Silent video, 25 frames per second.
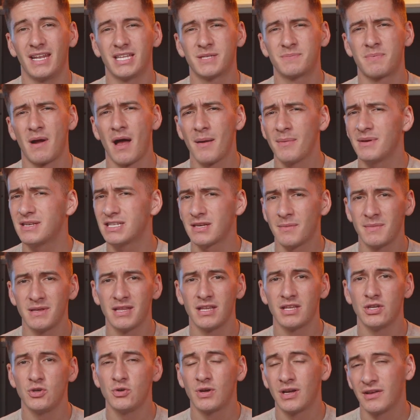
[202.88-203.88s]
it's probably something
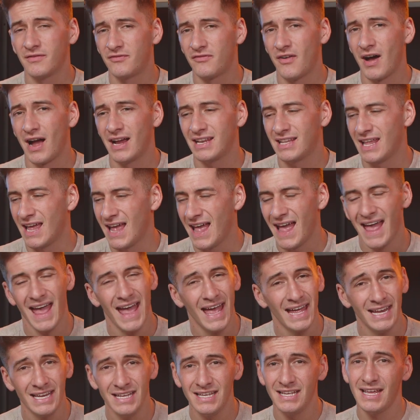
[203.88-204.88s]
that you can find at
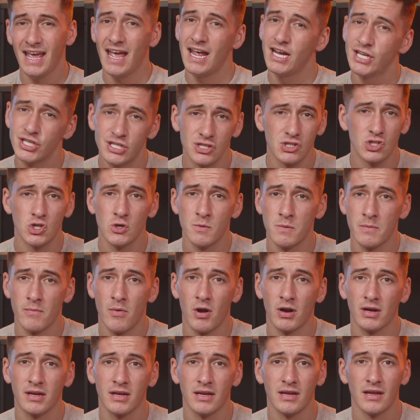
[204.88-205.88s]
any Asian
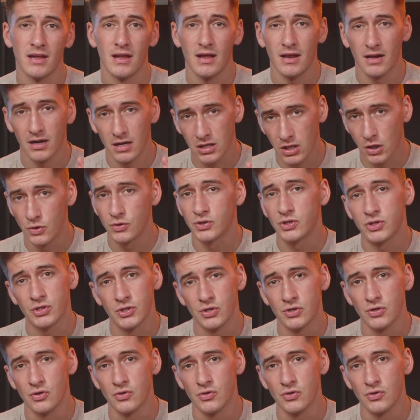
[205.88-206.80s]
supermarket close to you.